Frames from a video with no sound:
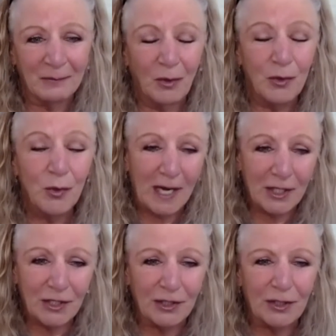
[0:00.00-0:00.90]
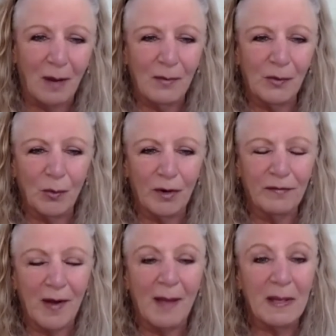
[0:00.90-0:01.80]
Well, you actually taught me the word
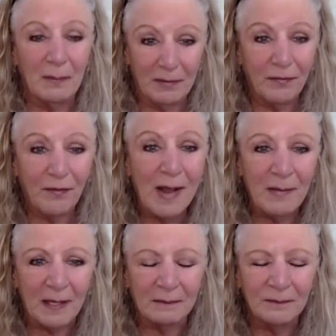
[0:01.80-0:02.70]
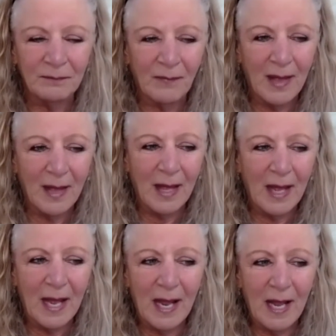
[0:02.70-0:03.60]
framing, but framing.
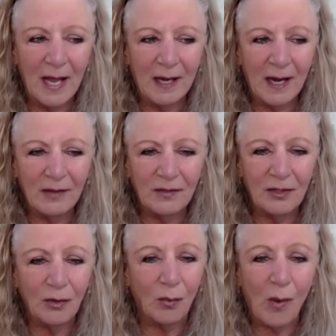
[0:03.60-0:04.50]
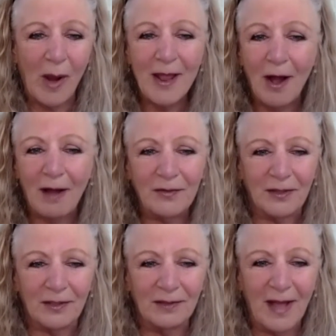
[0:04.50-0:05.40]
And I said, you're way off to
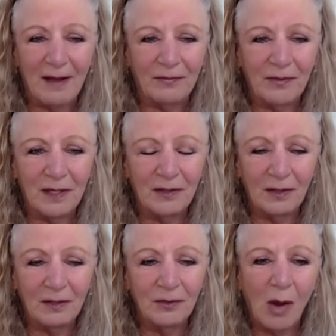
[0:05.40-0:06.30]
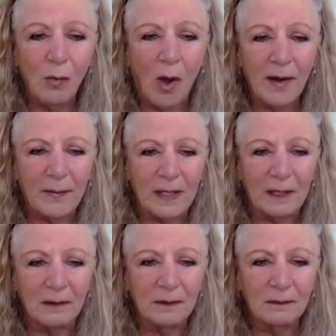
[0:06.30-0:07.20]
the left. And he said, no, I want to
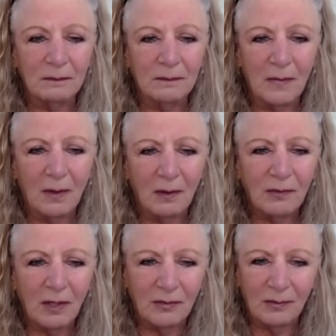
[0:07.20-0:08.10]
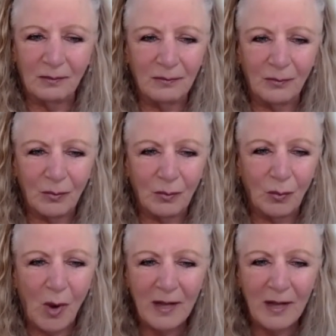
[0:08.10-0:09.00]
be. So I said,
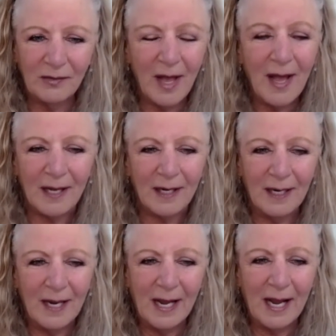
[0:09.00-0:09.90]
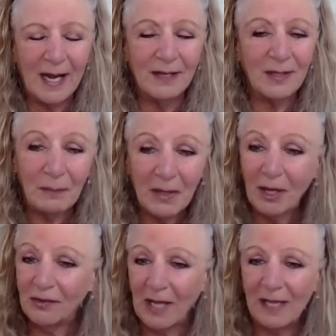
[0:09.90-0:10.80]
why is that? And he said,
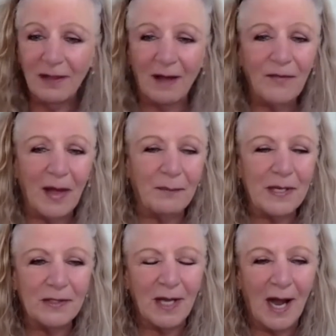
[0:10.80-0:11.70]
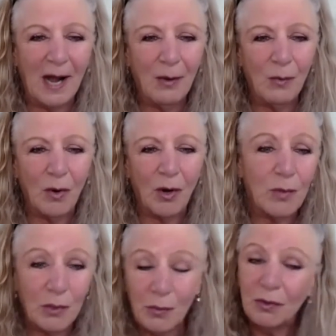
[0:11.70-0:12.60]
because I love that piece of artwork,
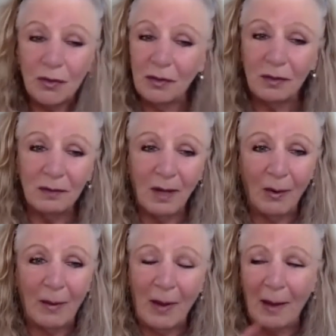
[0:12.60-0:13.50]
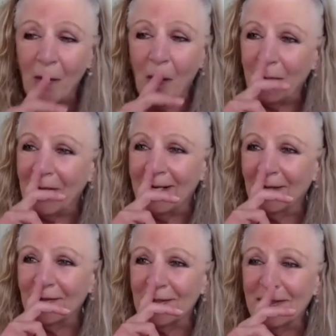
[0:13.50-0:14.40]
which was, I'm hoping he
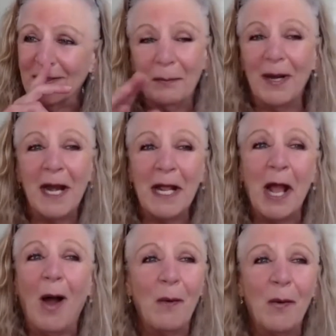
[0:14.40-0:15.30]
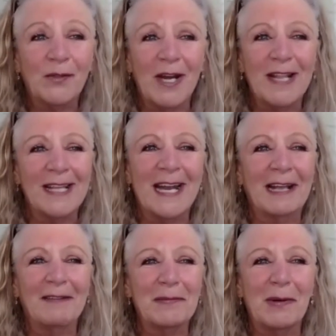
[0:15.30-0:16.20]
doesn't see it. But anyhow, I won't say anything
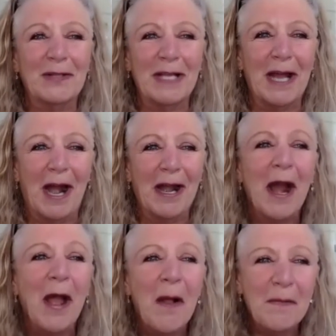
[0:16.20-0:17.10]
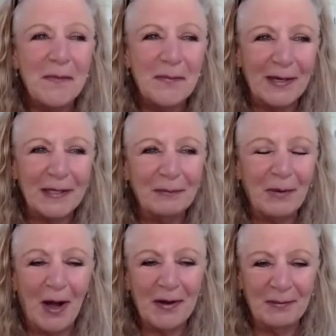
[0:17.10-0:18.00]
negative about the art. But the
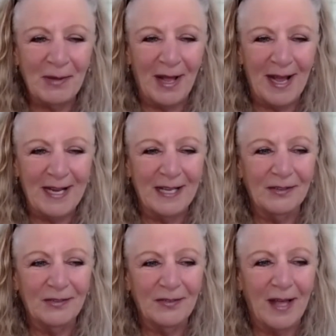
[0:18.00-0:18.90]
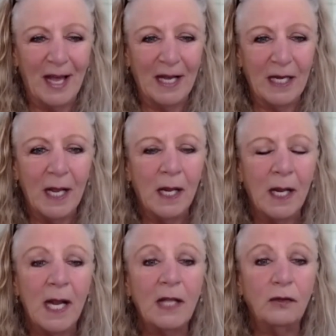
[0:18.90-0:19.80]
bottom line is that
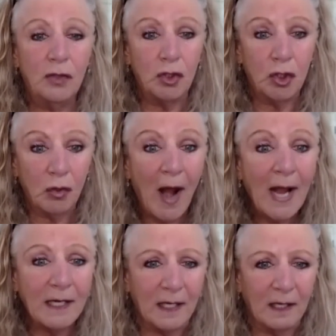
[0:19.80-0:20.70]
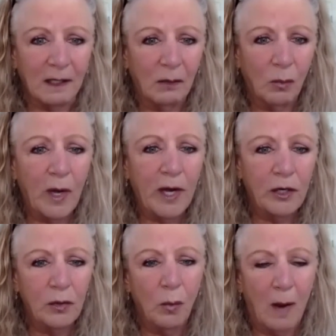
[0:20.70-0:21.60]
it's distracting. Where do
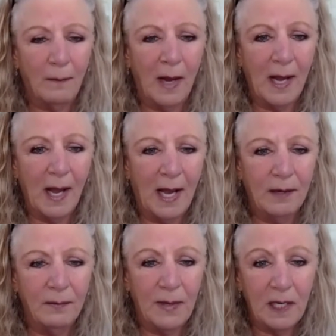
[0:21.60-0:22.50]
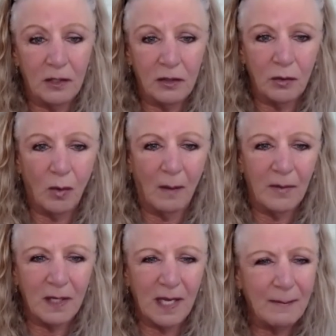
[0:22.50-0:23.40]
you want my eye to be? Do you want me
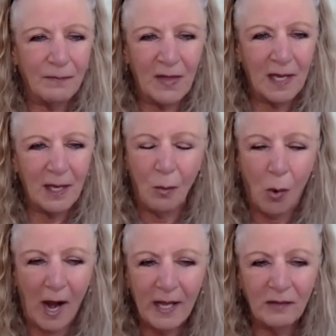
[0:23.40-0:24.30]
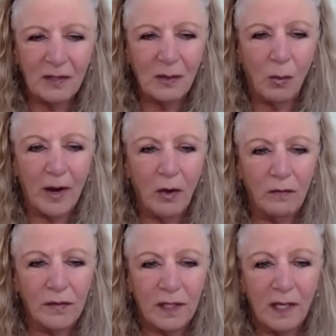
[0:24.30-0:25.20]
to keep thinking, why is he way
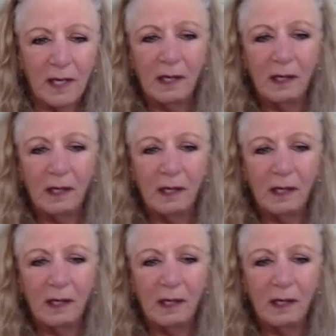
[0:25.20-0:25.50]
over there?